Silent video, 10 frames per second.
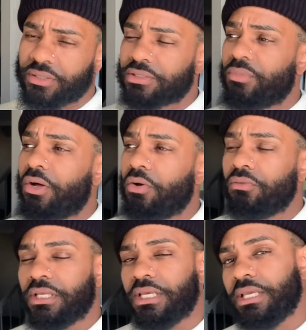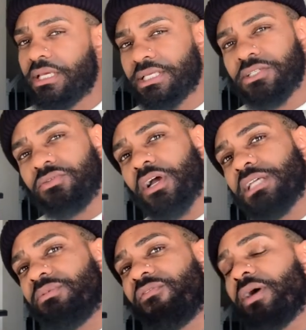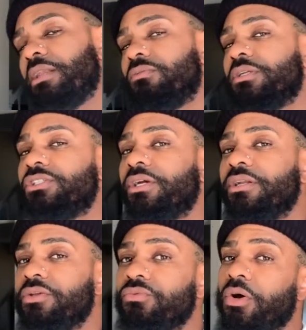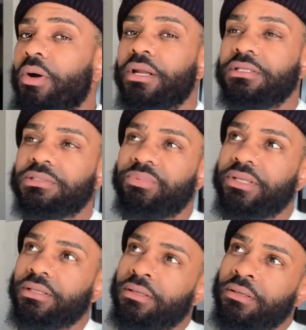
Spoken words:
So my whole thing is, as you guys been following the journey, you know I done spent